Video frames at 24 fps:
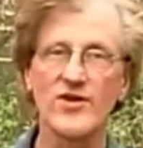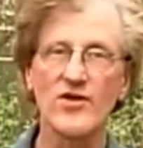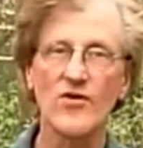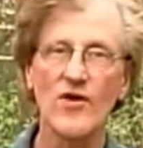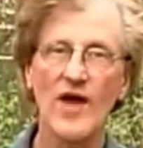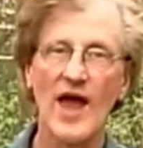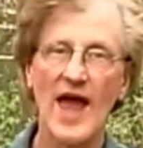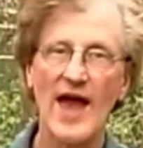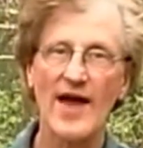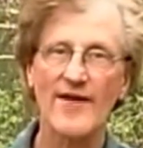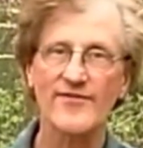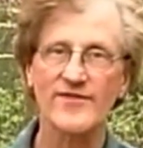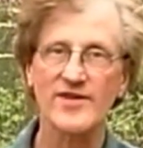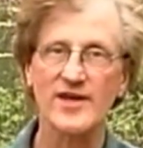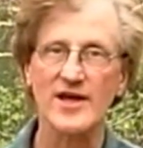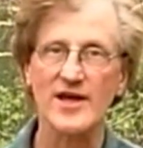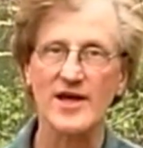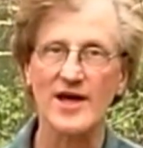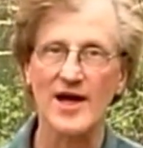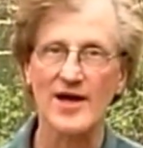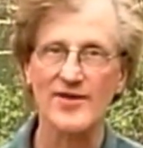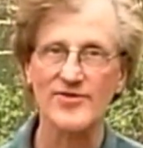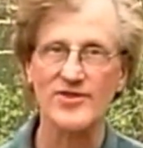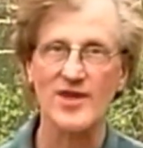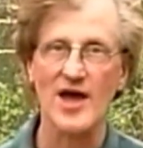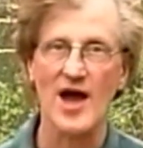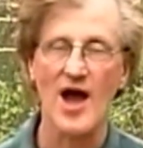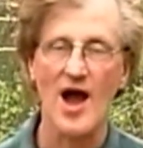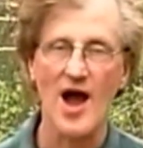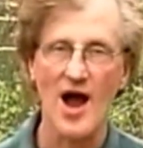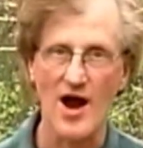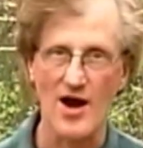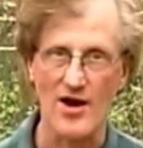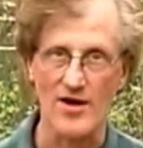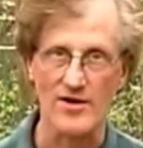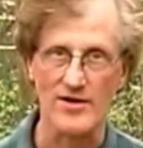have to cut the
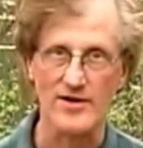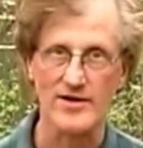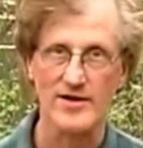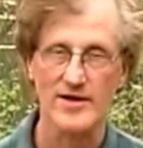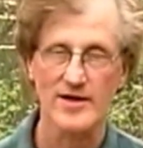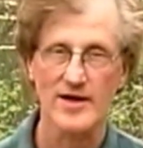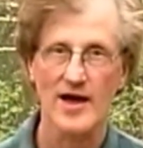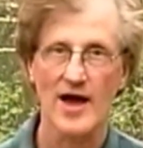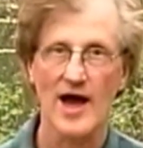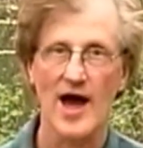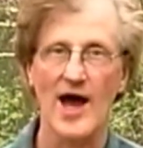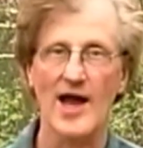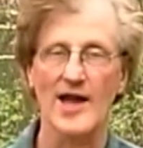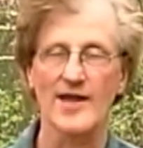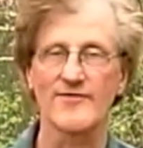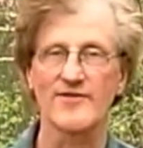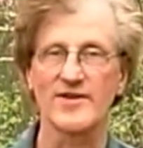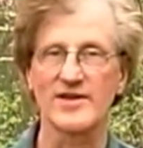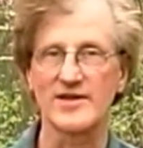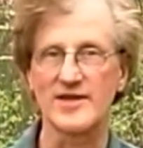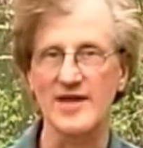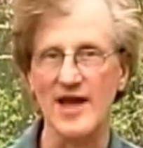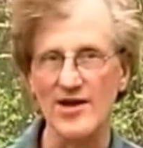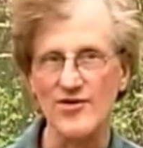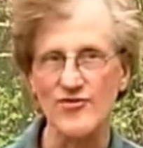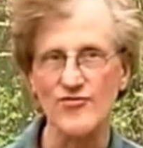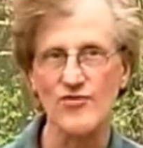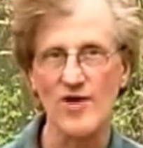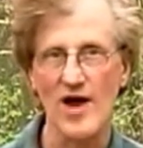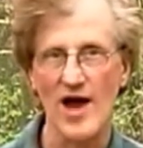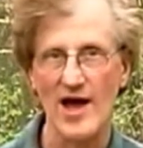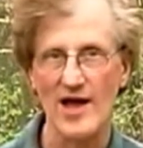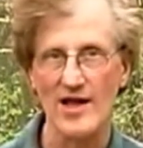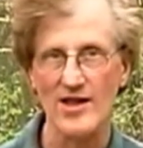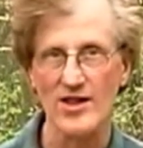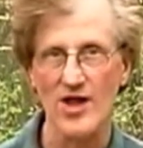heart out of a dead
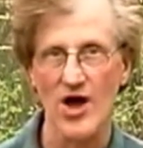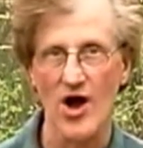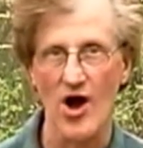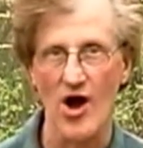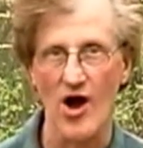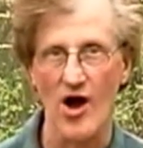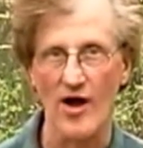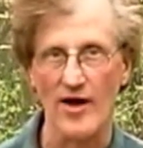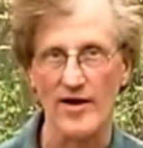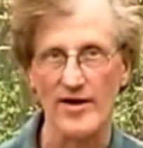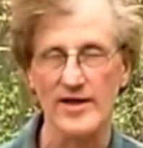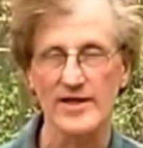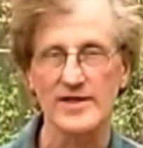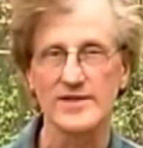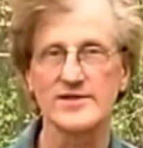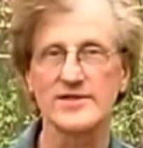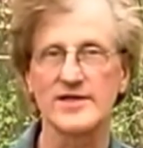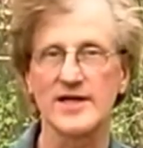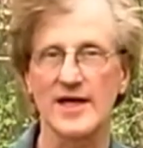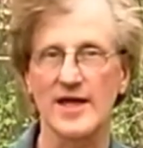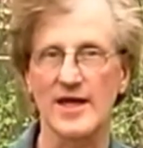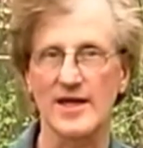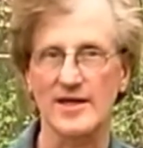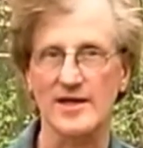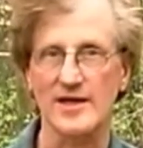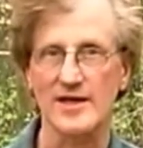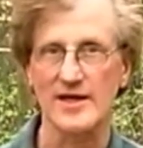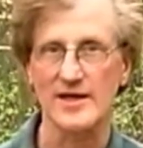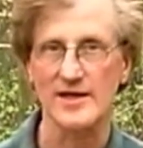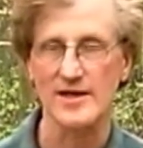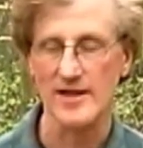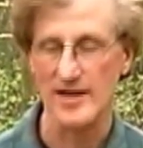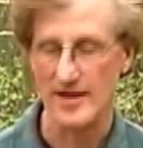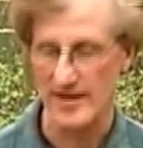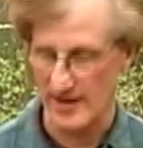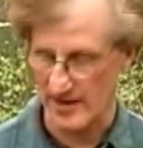dry log to get
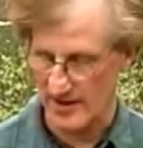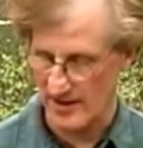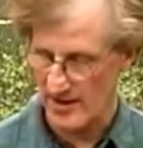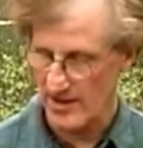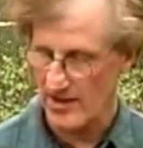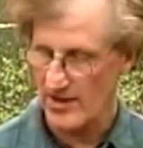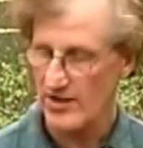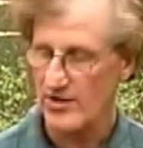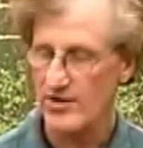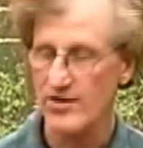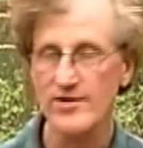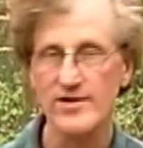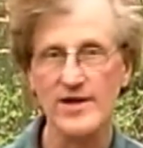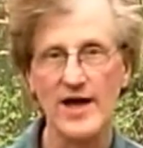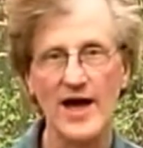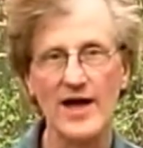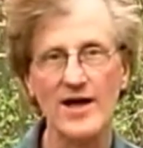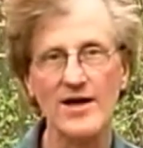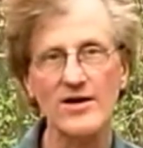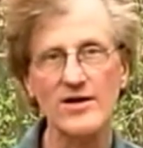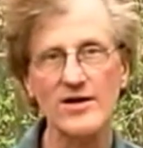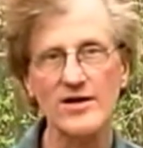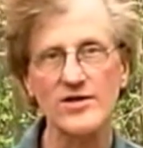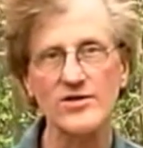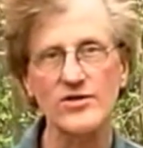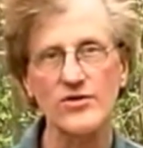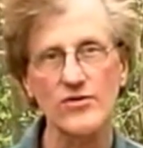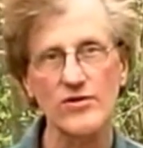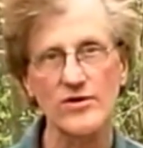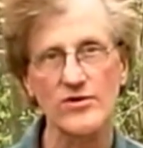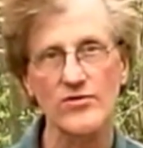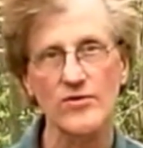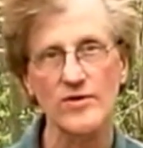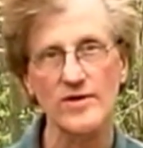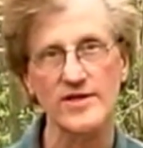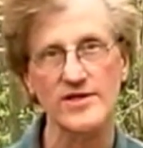kindling, you're not going to do
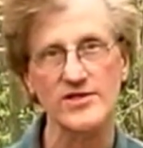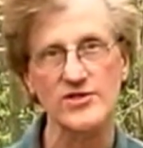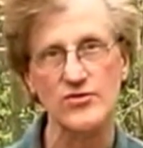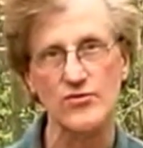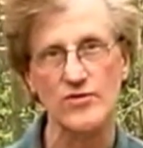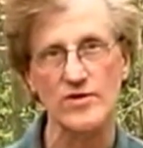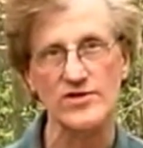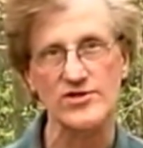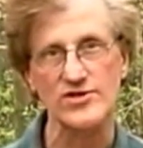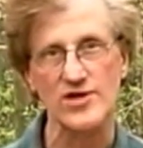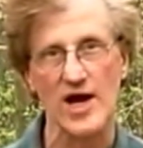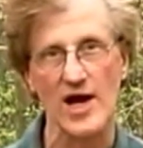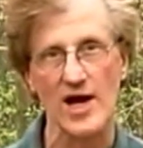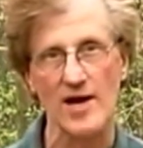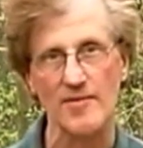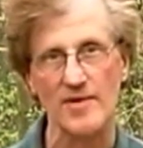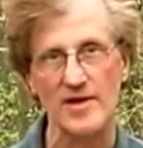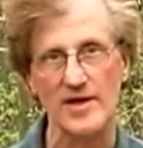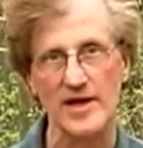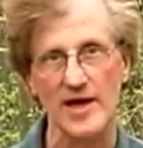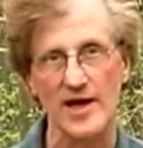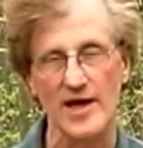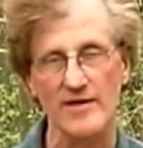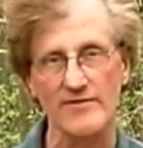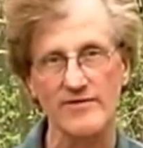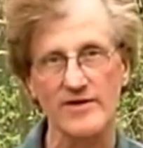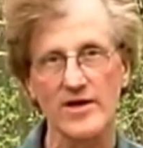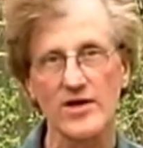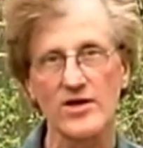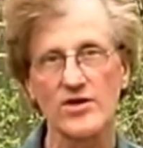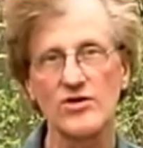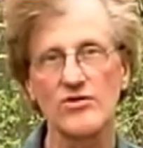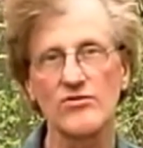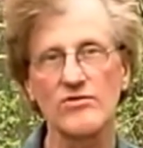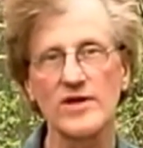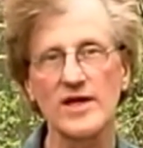it with a Swiss Army knife.
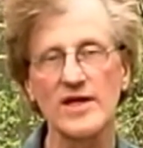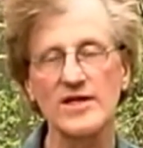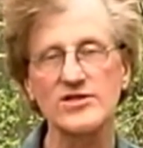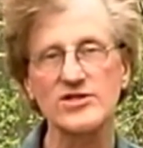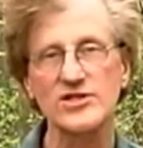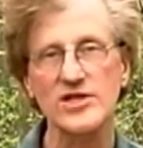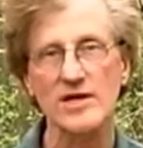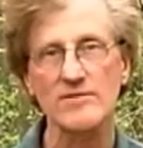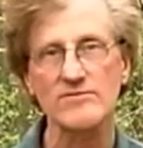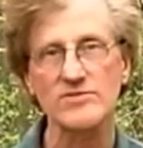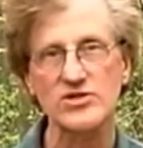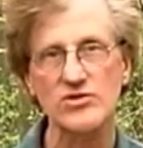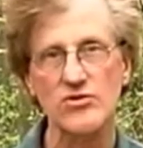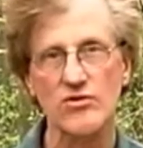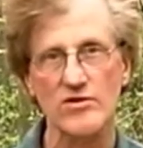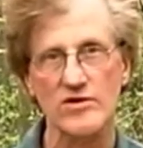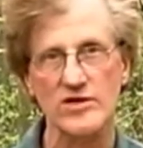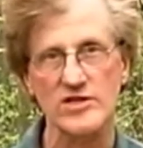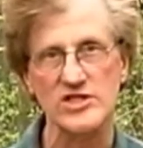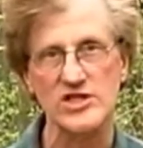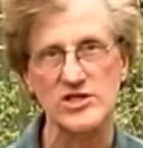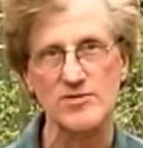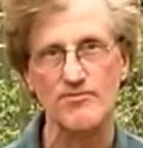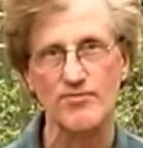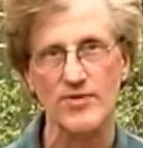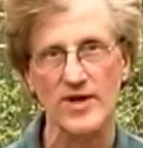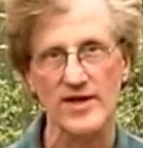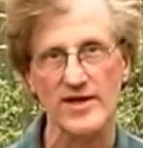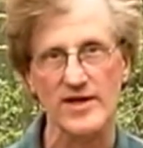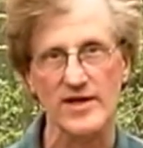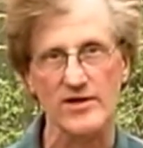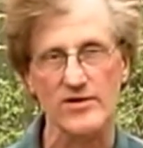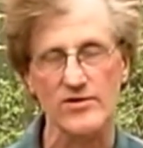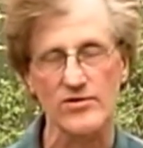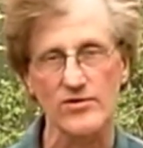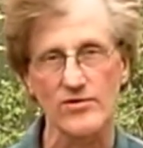You need some sort of
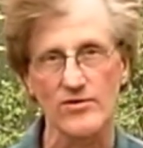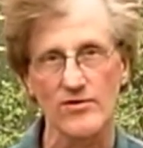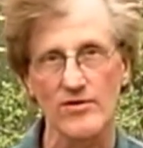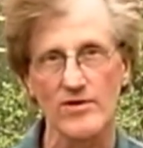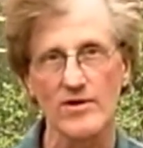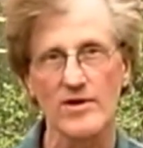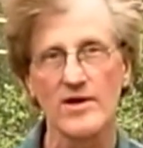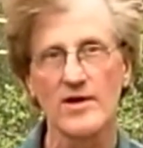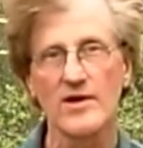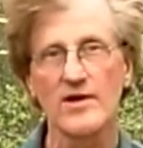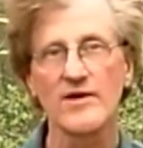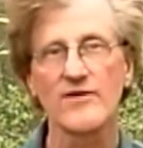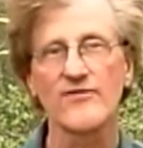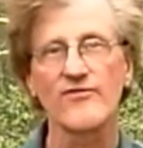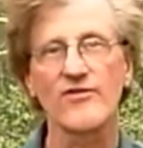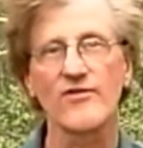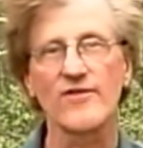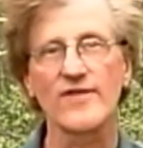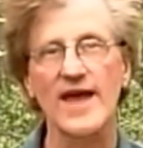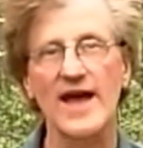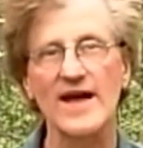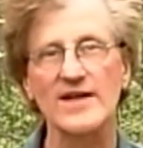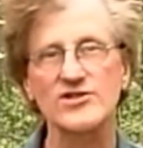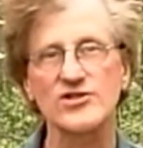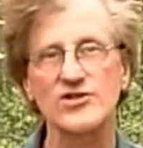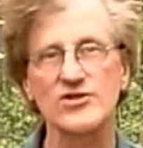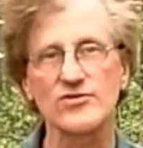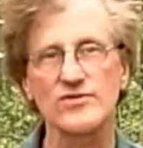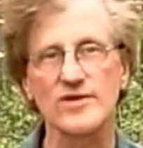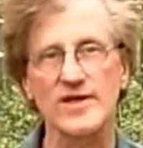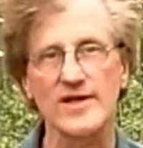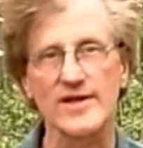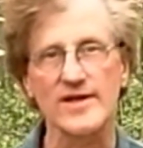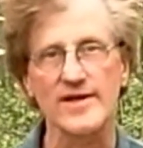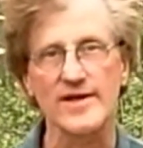splitting tool. For that you need an